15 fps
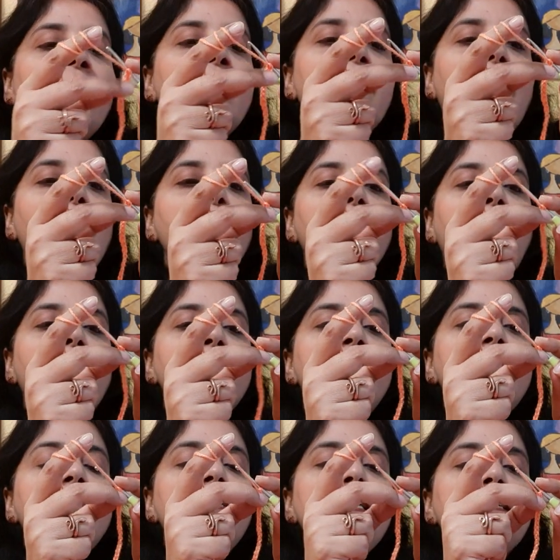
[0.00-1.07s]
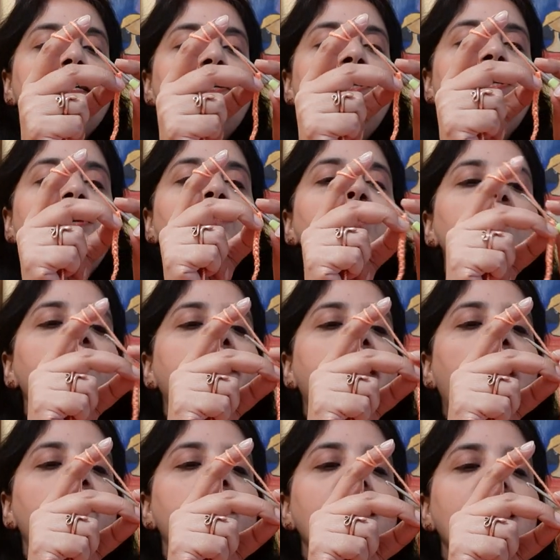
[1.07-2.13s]
Now you have, these are 2, we're
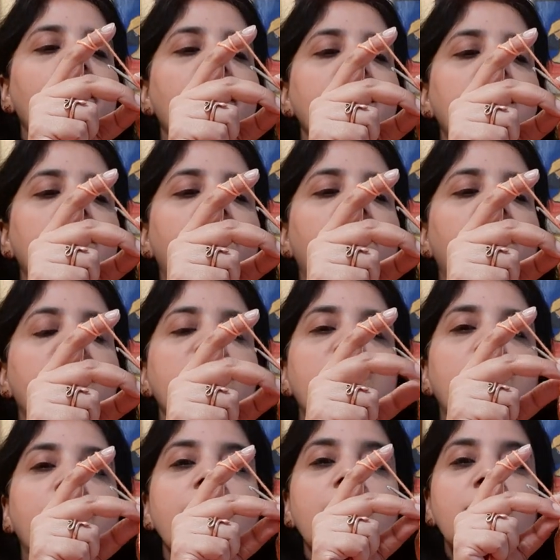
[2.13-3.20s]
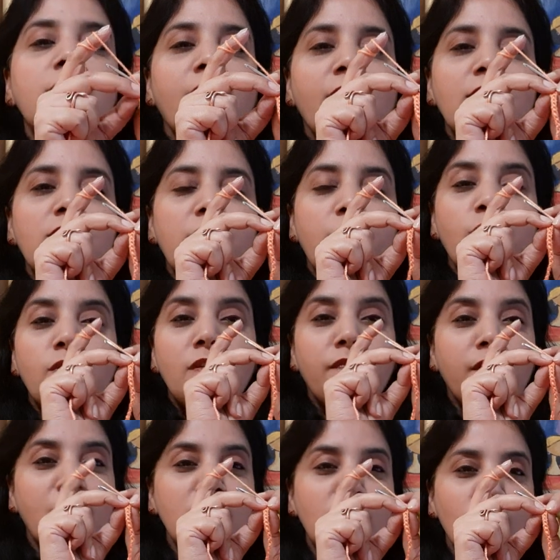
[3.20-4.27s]
counting them as the first 3 chains that the
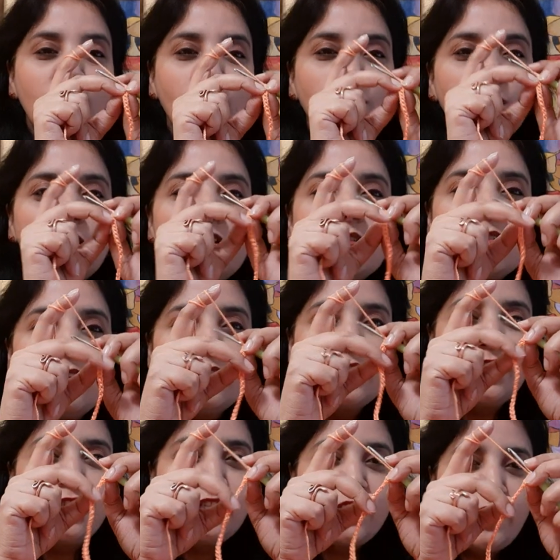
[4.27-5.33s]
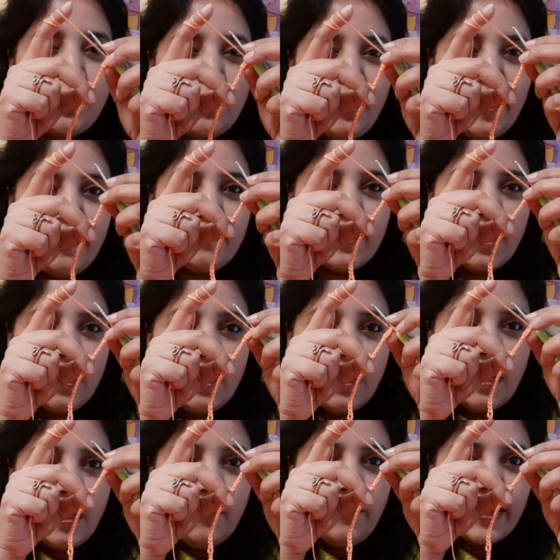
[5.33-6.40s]
first 2 stitches that you left.
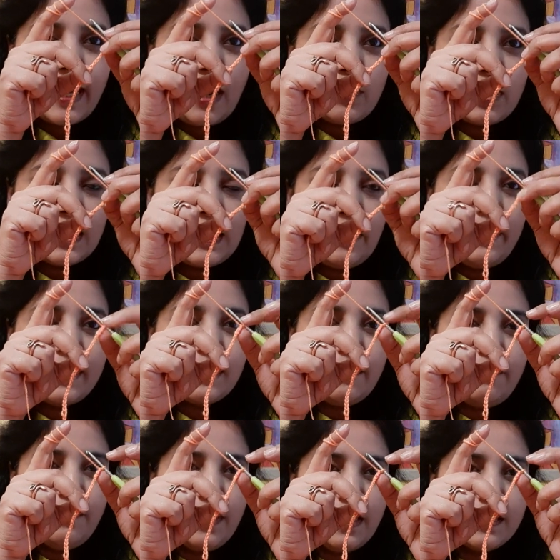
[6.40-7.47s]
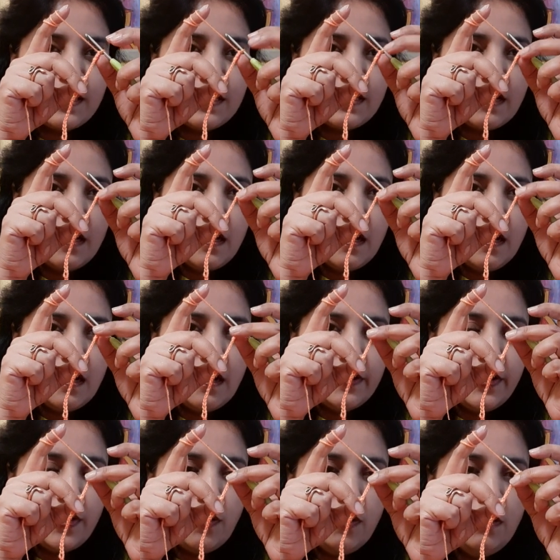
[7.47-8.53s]
We're counting them as the first,
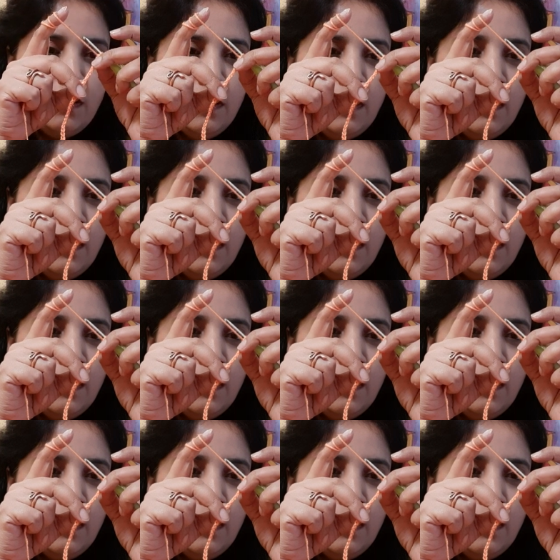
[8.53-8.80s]
you know,